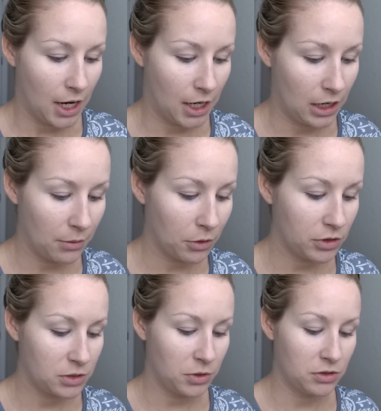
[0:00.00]
And I'm
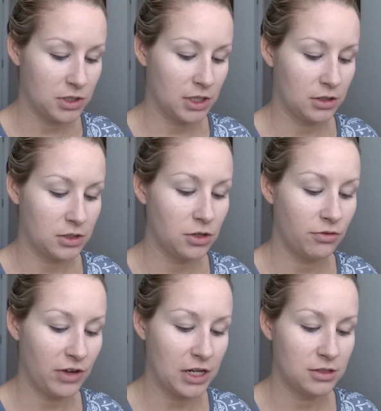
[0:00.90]
going to be using the Too
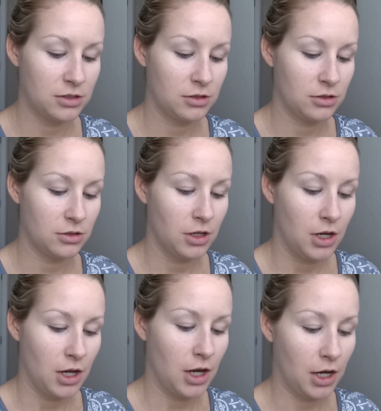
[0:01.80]
Faced
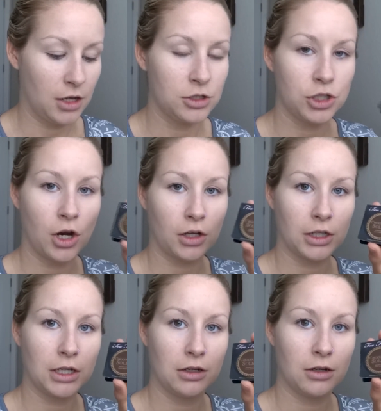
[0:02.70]

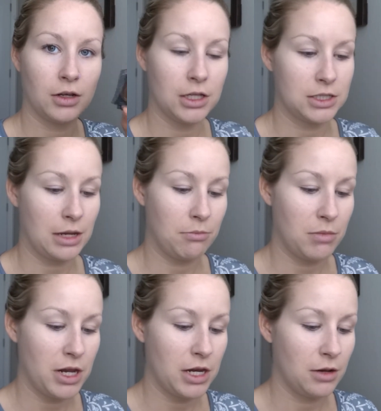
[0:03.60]
Chocolate. It's a
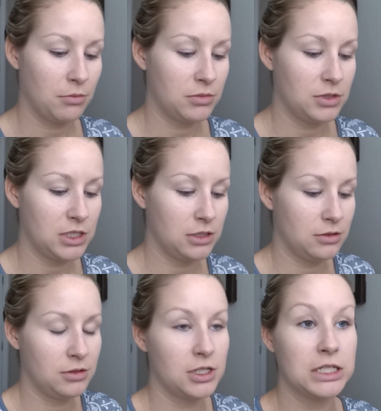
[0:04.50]
medium
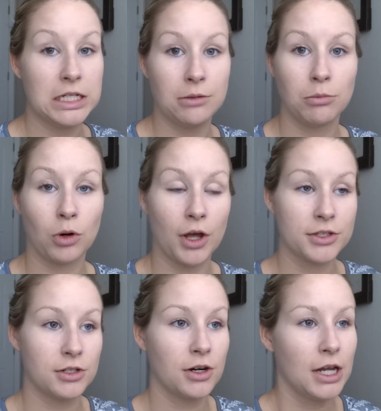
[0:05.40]
to deep
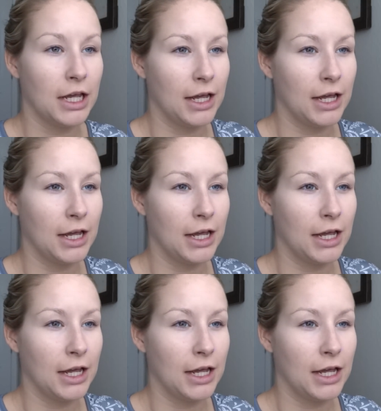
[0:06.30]
bronzer.